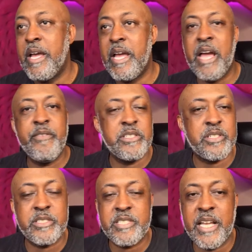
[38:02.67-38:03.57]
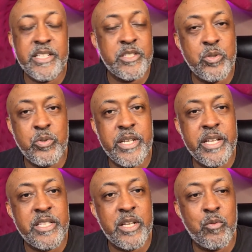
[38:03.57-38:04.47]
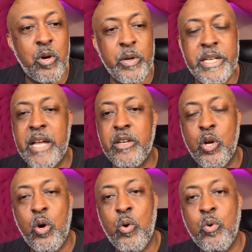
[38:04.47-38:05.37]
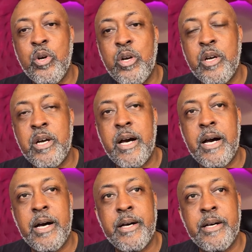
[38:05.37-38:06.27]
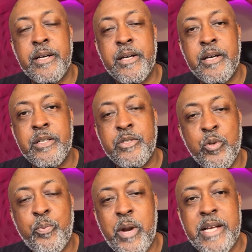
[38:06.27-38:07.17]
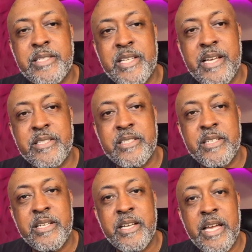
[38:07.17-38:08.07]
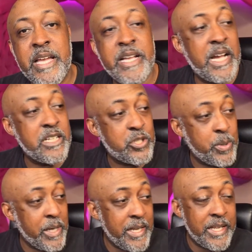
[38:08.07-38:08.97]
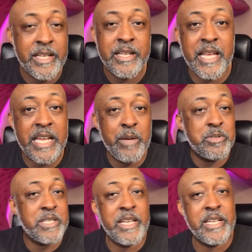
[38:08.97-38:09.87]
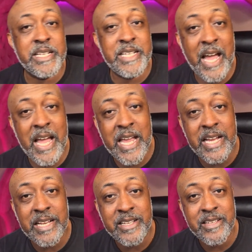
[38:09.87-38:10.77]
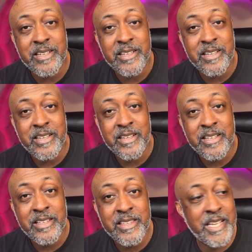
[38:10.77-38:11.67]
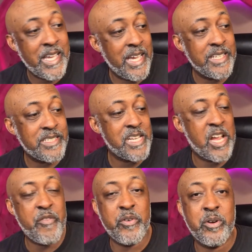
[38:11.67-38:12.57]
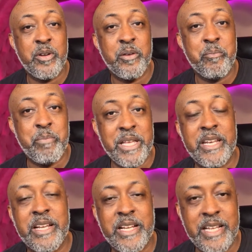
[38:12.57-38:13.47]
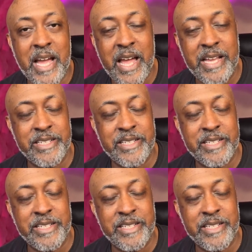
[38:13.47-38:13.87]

evidence of saying this dude did anything wrong. He got no due process and got treated like he was in a gang. The kid has never been in a gang.